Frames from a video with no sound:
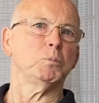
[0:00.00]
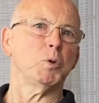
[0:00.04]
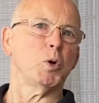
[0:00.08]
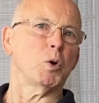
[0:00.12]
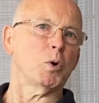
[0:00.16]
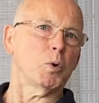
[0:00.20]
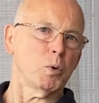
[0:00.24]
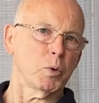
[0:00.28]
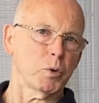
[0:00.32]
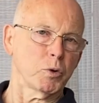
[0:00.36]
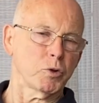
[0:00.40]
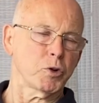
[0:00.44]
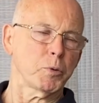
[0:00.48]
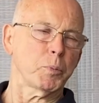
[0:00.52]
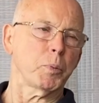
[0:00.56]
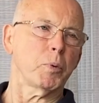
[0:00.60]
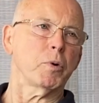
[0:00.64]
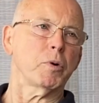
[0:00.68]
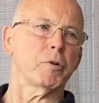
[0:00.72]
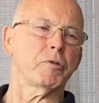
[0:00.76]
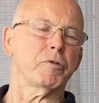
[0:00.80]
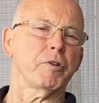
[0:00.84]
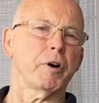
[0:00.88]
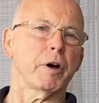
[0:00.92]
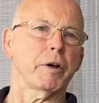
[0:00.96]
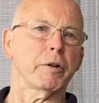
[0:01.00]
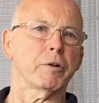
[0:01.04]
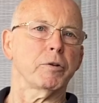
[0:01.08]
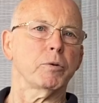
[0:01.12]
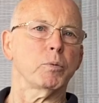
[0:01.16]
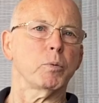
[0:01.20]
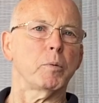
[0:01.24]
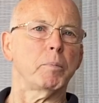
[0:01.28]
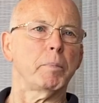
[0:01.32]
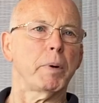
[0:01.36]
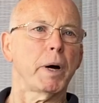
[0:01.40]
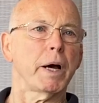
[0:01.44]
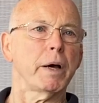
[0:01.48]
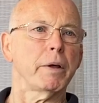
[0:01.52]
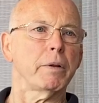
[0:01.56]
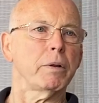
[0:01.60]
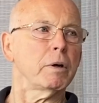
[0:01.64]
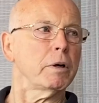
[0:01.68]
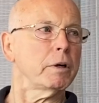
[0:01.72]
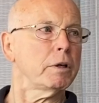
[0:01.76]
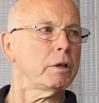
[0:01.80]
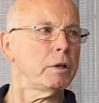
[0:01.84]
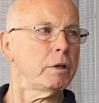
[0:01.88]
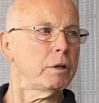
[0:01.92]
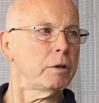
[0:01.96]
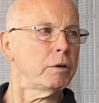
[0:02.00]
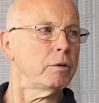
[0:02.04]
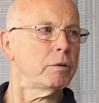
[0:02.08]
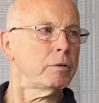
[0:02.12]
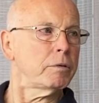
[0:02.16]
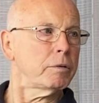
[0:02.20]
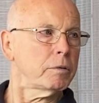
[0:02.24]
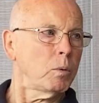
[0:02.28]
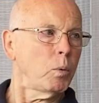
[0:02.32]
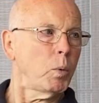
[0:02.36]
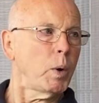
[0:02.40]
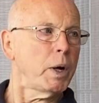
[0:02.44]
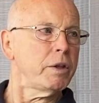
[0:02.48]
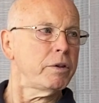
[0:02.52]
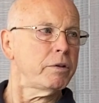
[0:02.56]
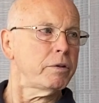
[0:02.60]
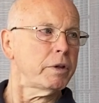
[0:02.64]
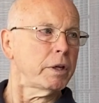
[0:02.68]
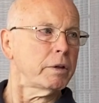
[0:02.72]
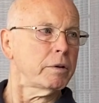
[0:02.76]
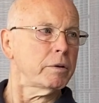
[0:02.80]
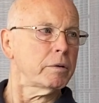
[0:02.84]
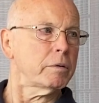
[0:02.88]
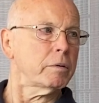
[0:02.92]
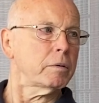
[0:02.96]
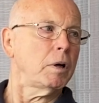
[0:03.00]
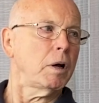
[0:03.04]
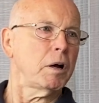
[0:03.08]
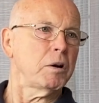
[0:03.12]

you know, or supportive fathers will buy their kids weight sets,